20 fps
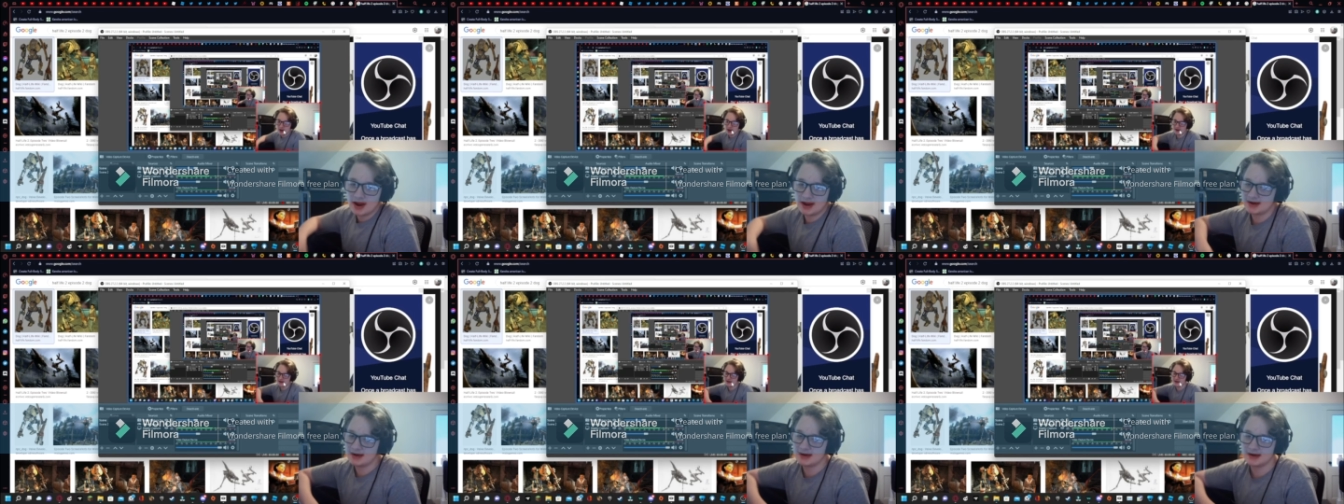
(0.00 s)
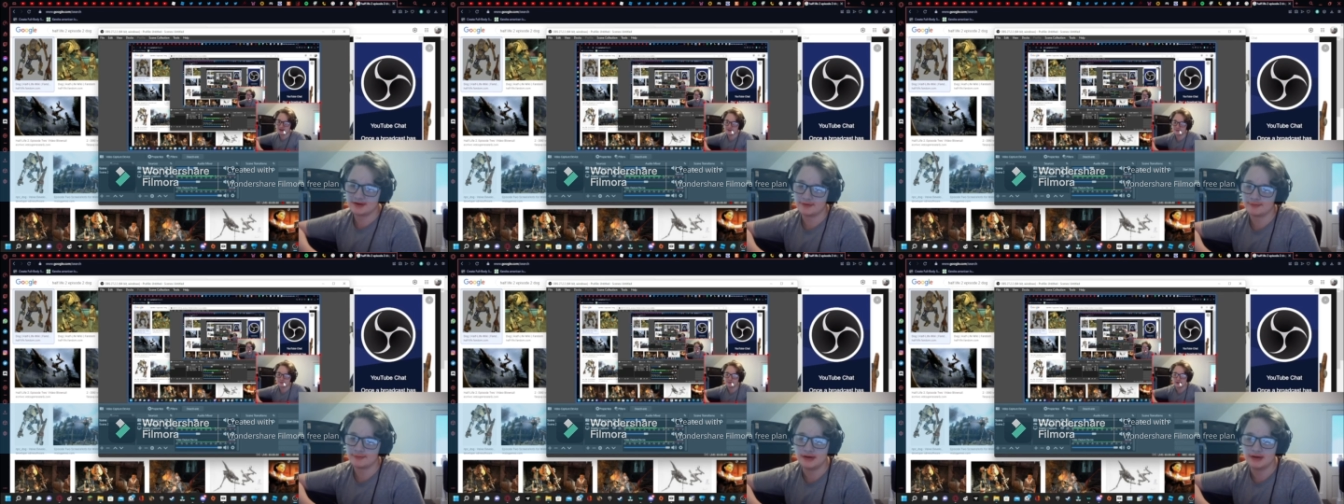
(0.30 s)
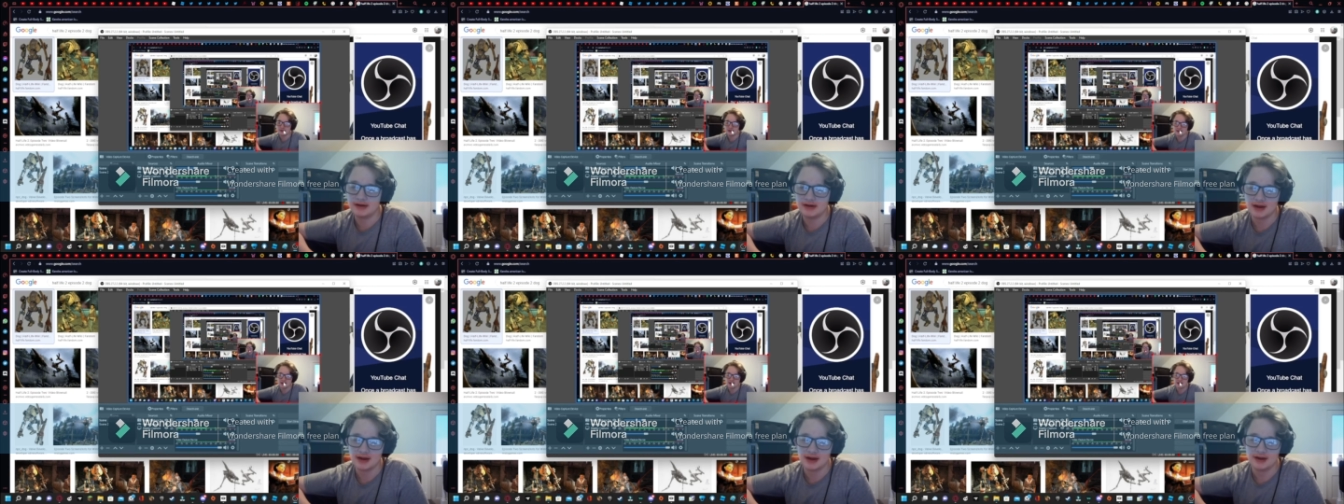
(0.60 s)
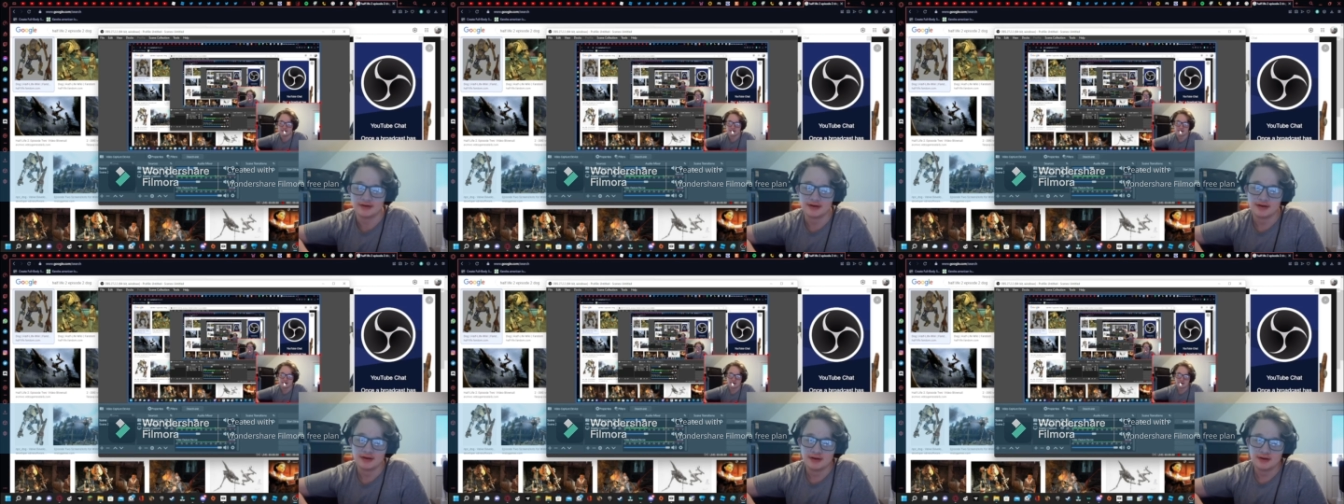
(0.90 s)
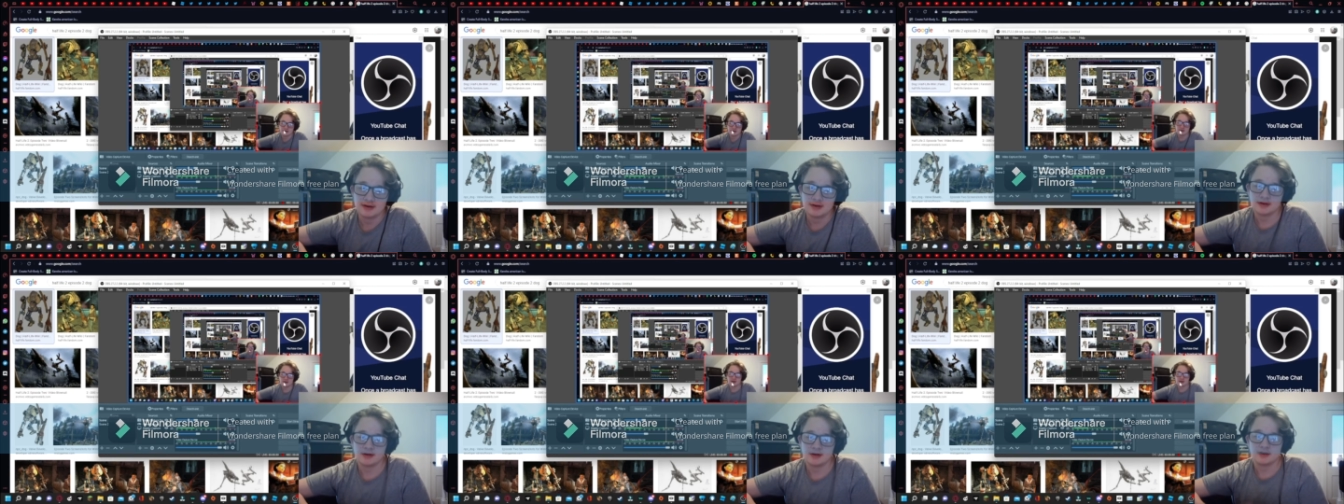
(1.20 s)
I can't speak. good
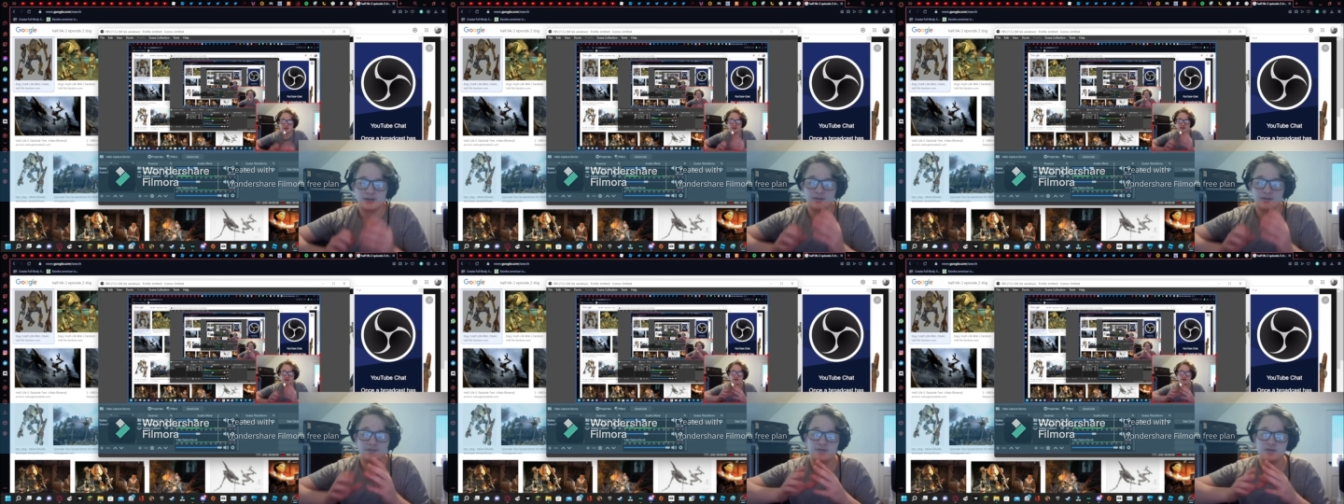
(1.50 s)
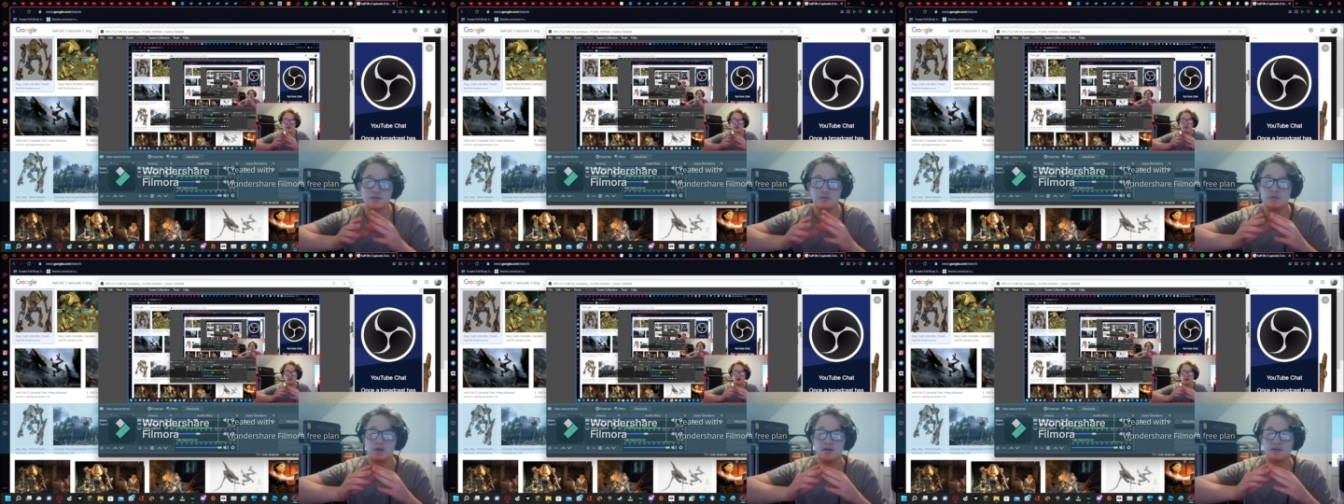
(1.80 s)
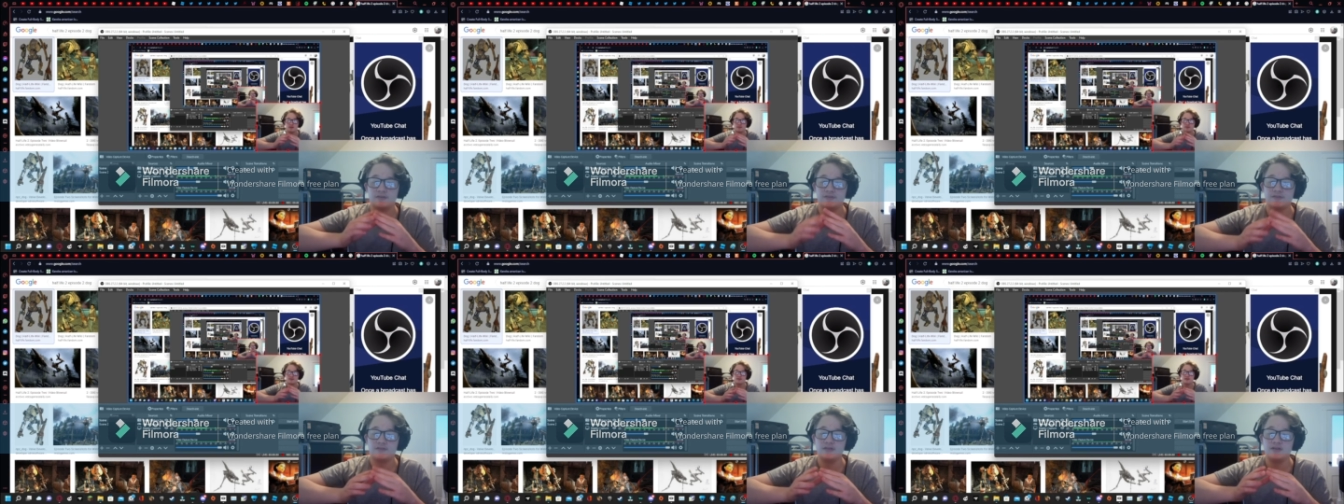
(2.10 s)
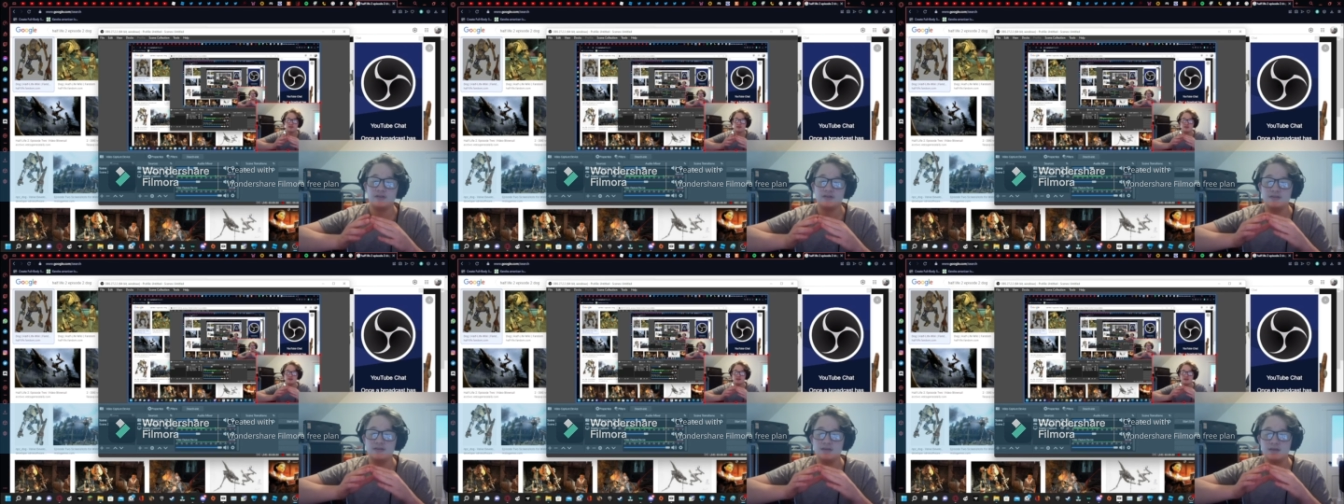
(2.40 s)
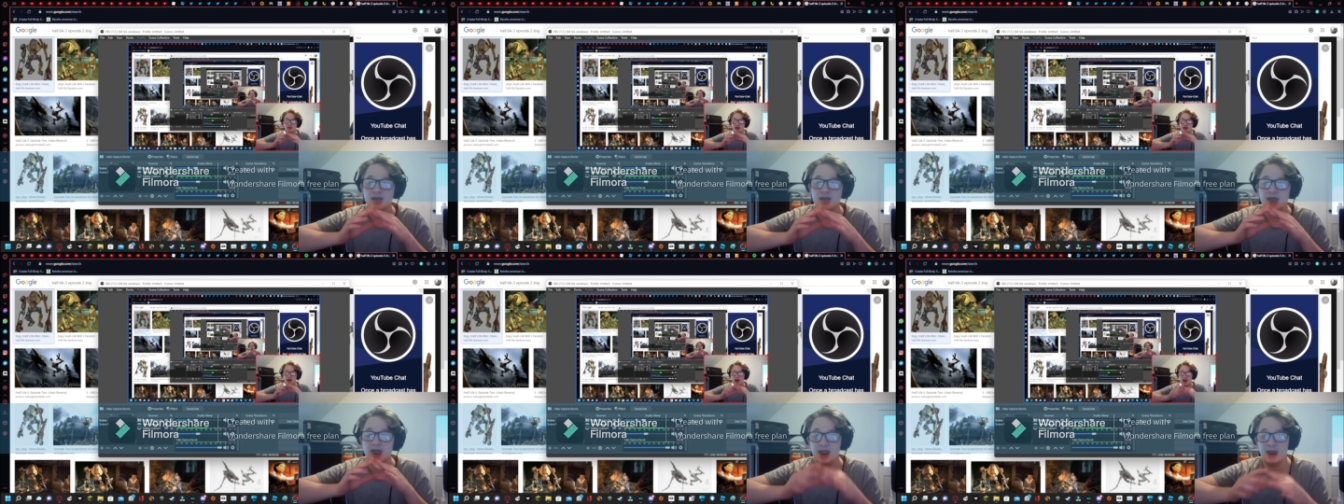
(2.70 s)
if you want to see
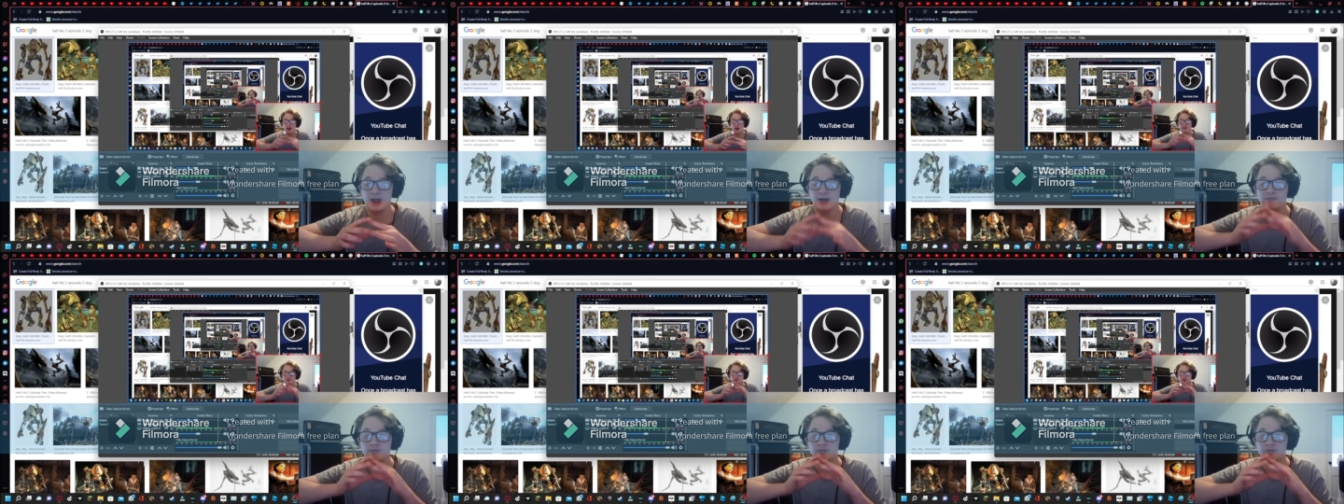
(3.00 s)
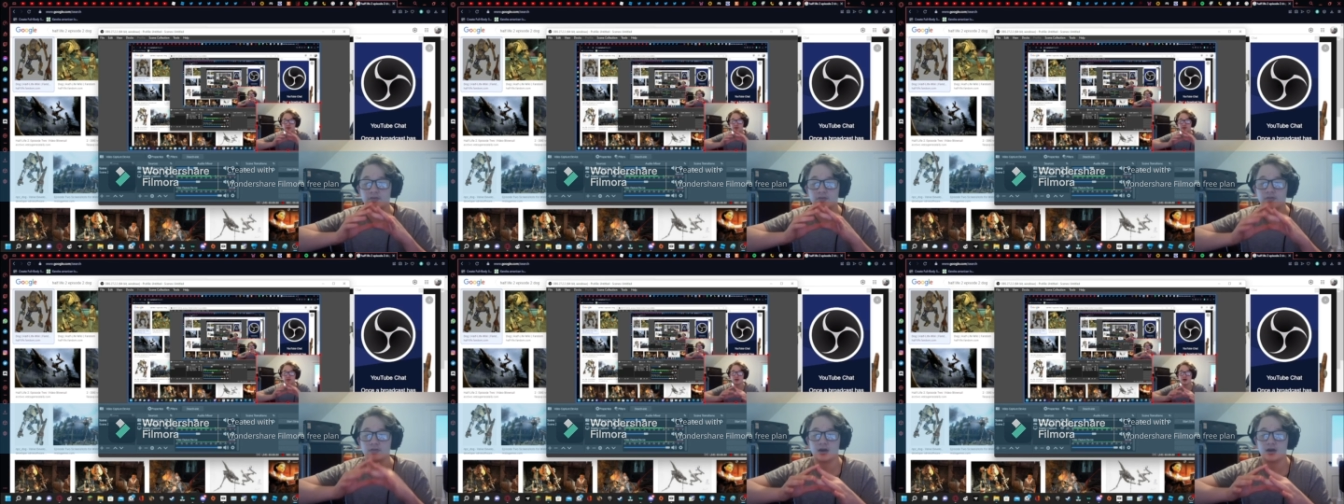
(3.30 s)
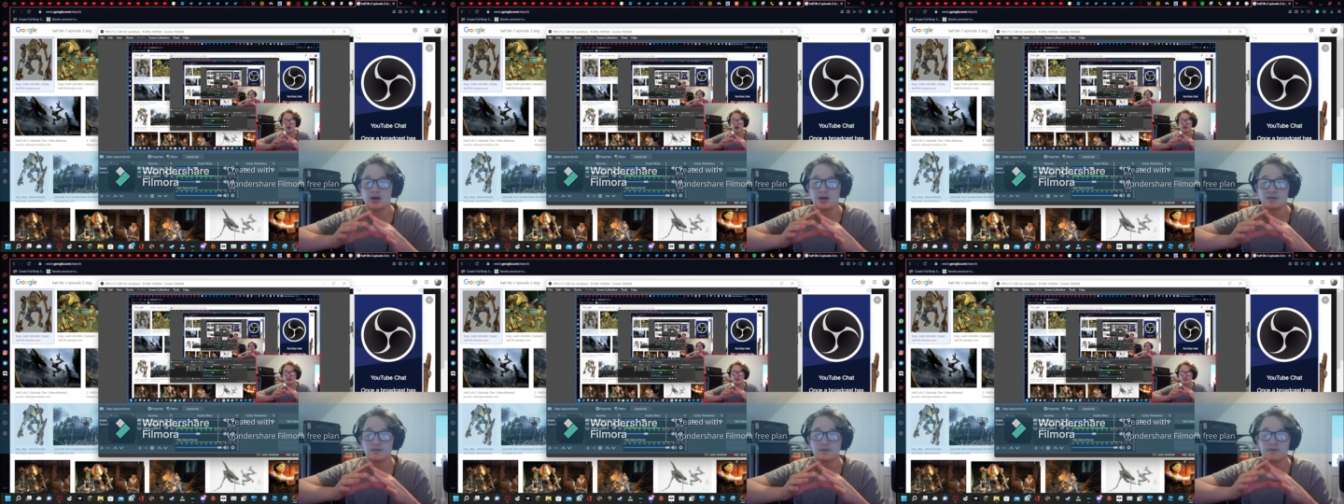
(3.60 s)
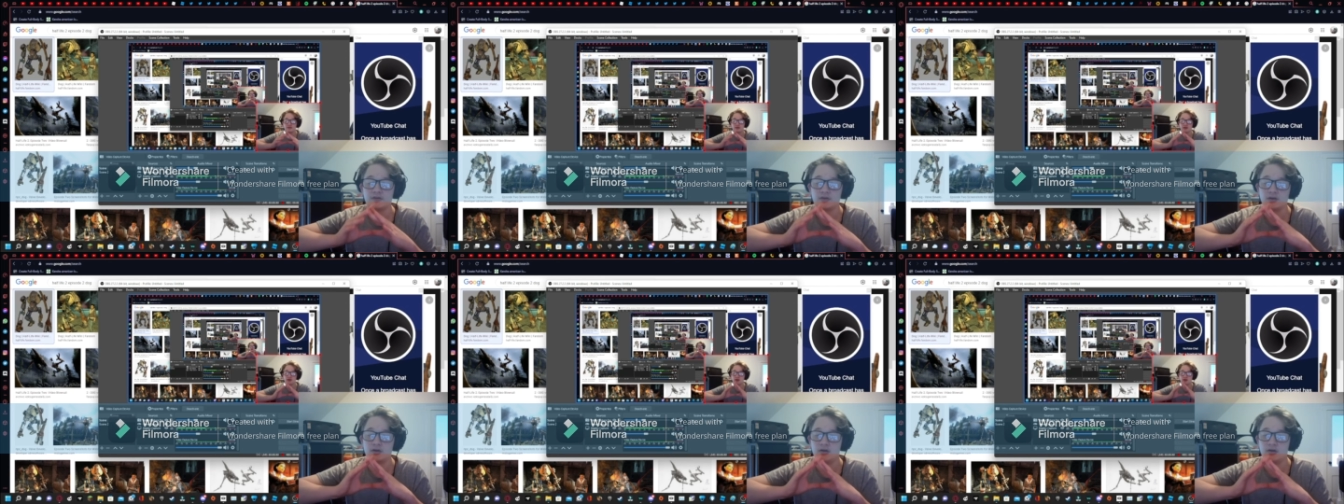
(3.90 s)
the afterthoughts